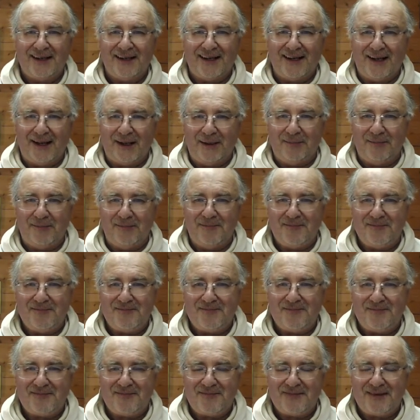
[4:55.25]
Um,
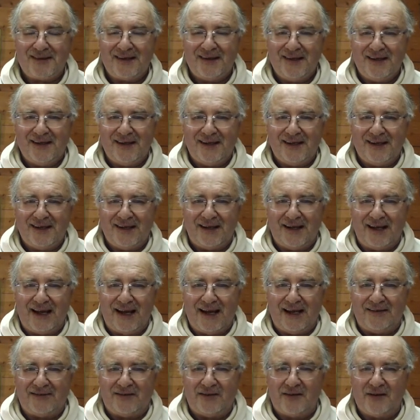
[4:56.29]

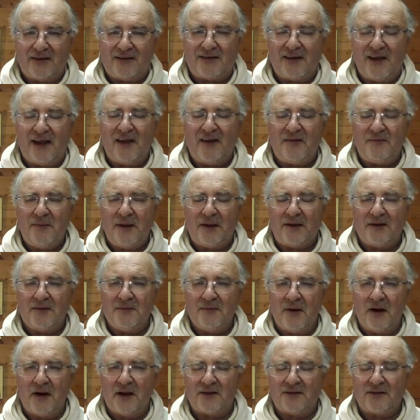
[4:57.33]
and so the slave made the
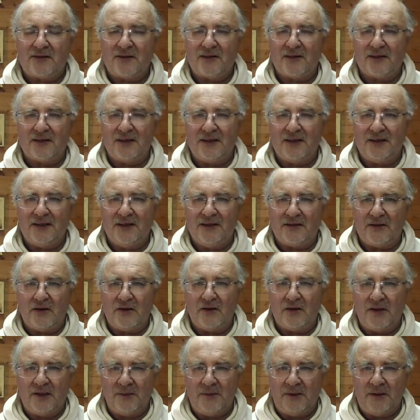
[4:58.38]
master in his
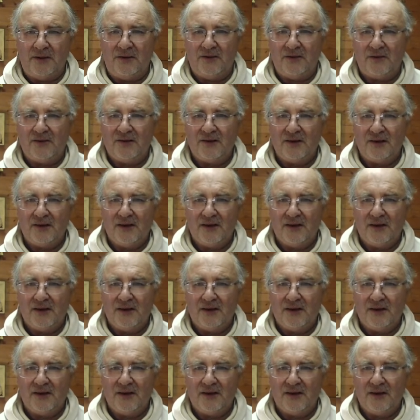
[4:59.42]
own image